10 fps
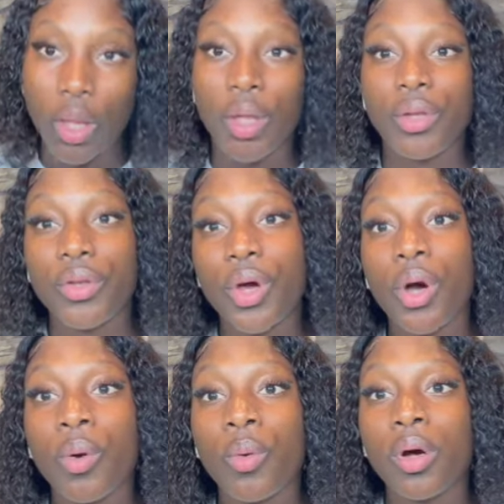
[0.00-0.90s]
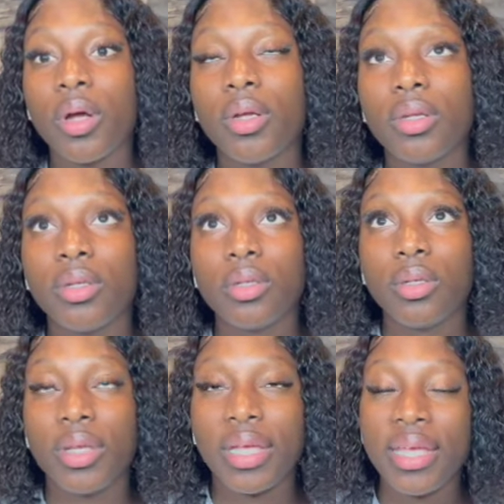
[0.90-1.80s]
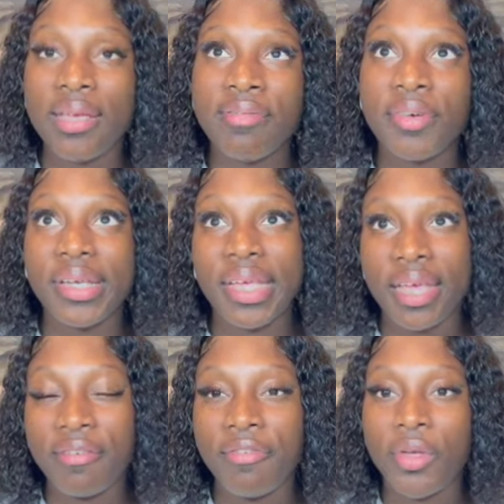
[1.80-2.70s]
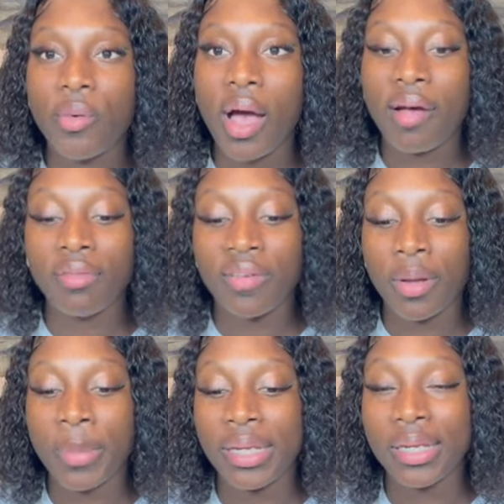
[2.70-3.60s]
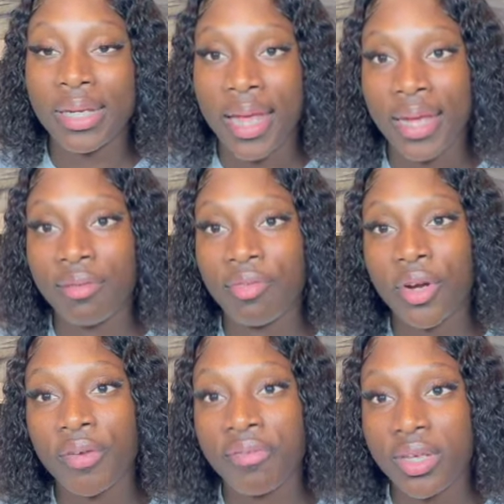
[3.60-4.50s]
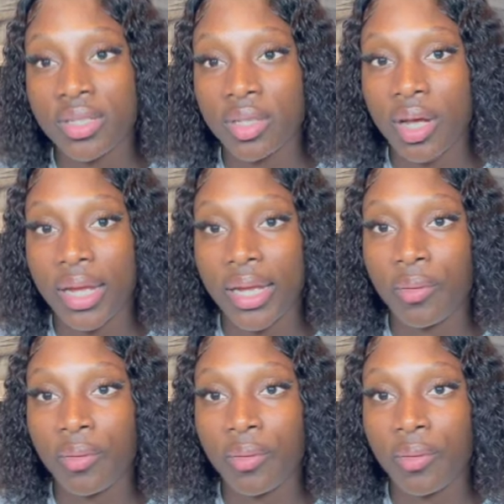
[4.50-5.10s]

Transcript: Now, even if you have never been denied for a visa